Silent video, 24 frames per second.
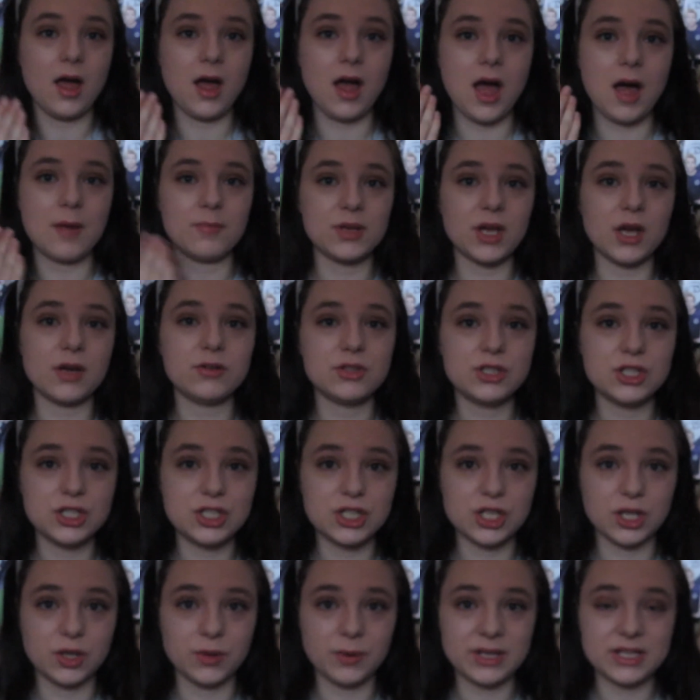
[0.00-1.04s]
I'm going to
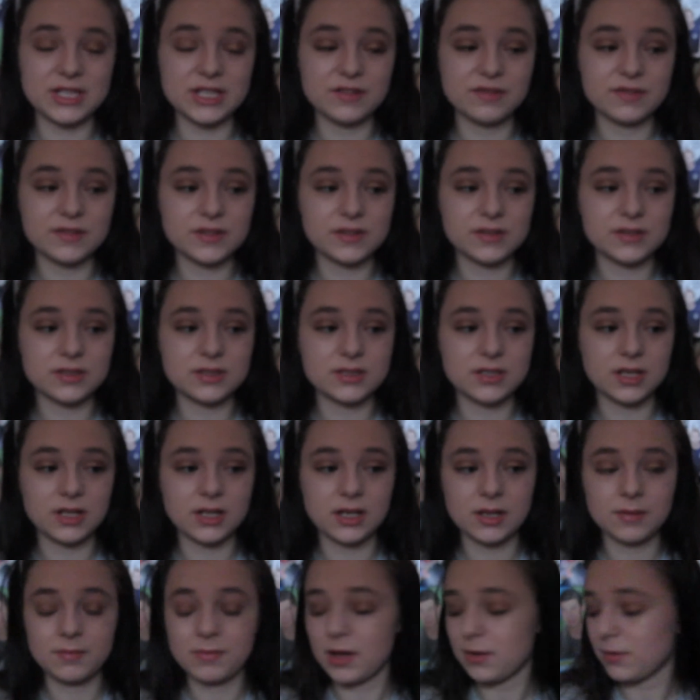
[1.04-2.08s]
do a different,
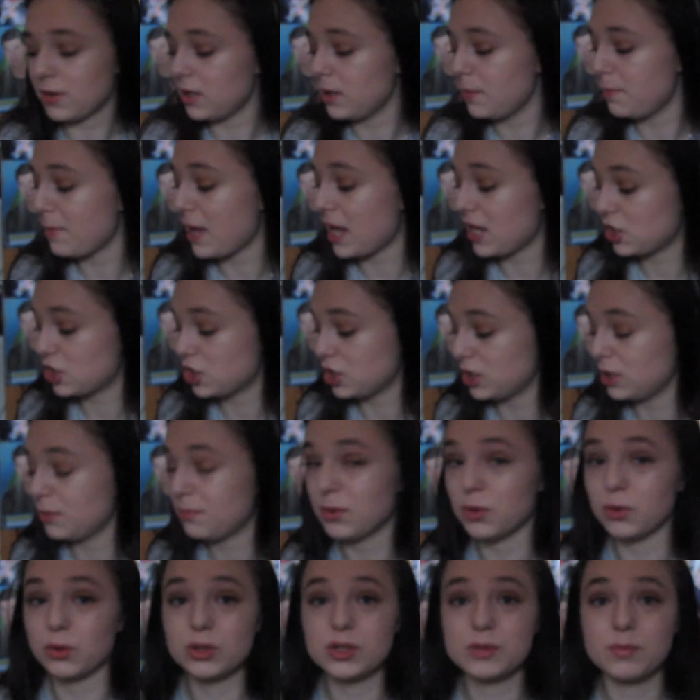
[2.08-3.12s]
I'm going to mention the
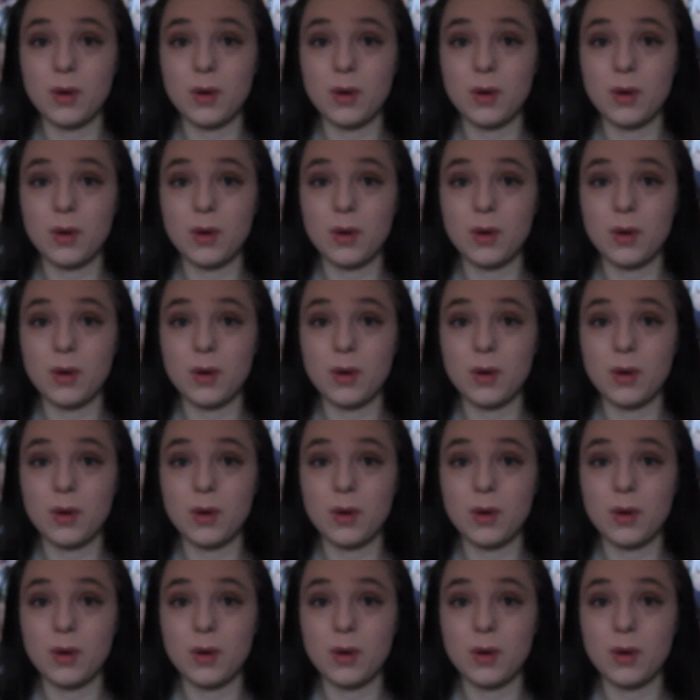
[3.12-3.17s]
books,